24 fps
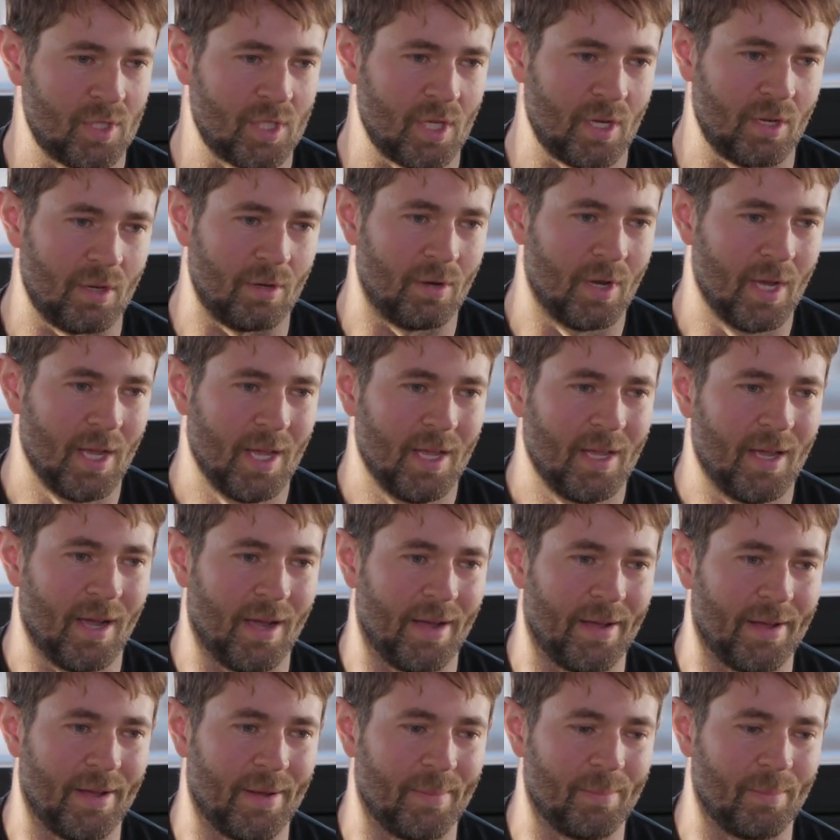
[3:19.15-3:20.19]
So
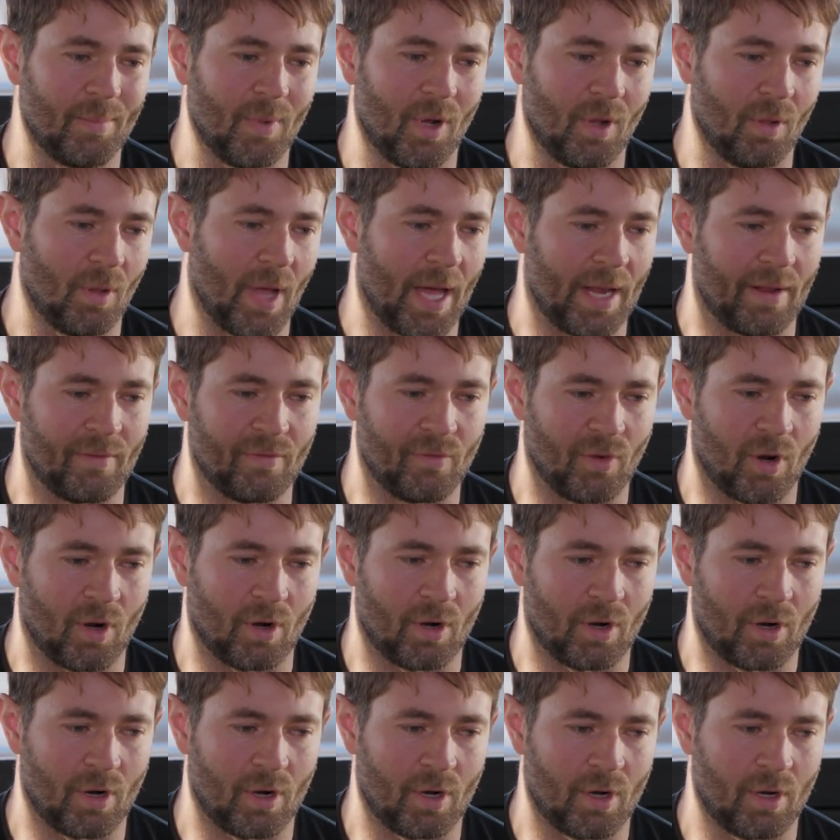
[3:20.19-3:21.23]
a lot of
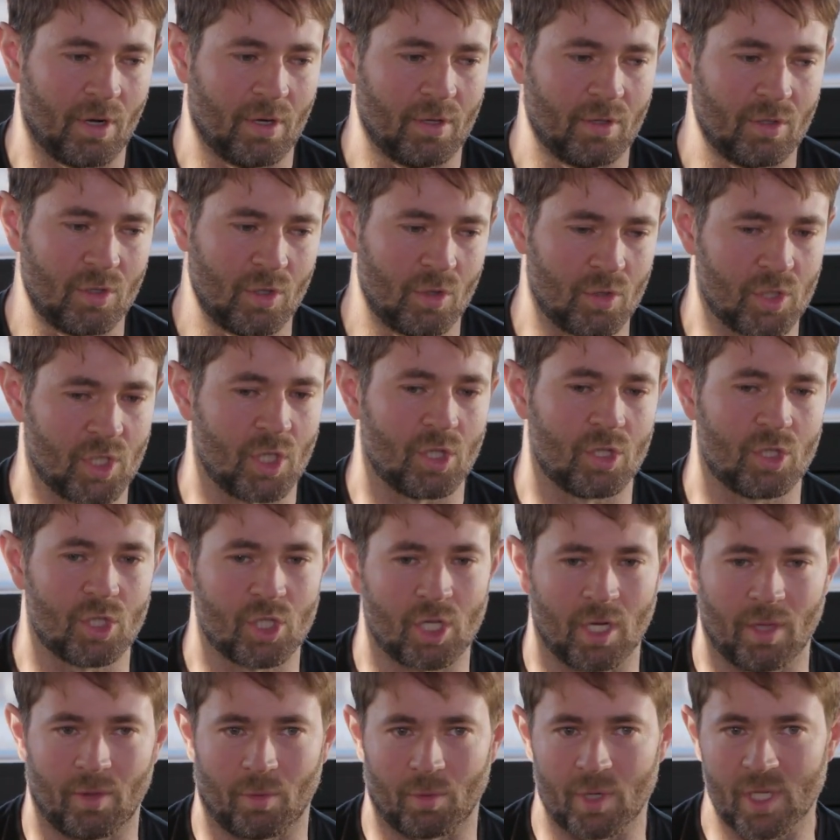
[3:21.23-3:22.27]
our
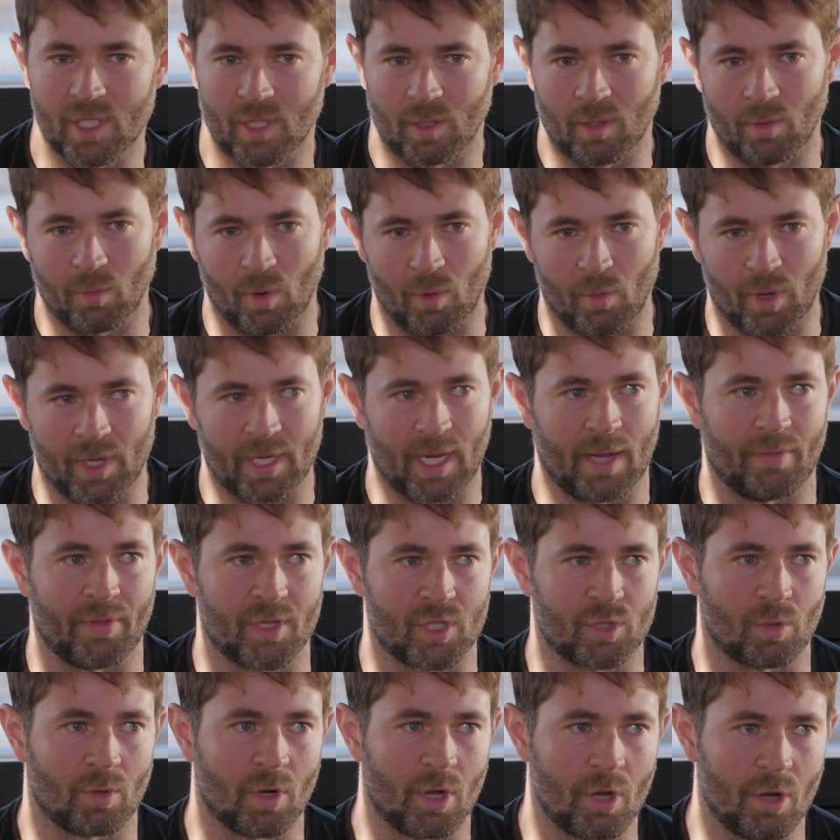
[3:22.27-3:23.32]
usage and the reason that we went down
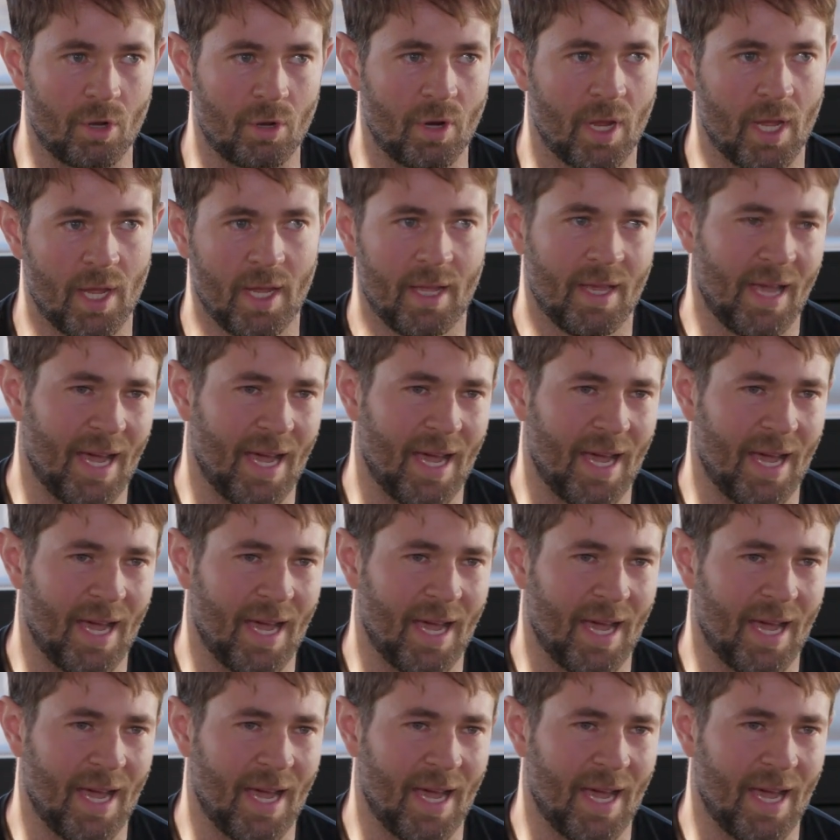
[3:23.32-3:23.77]
this road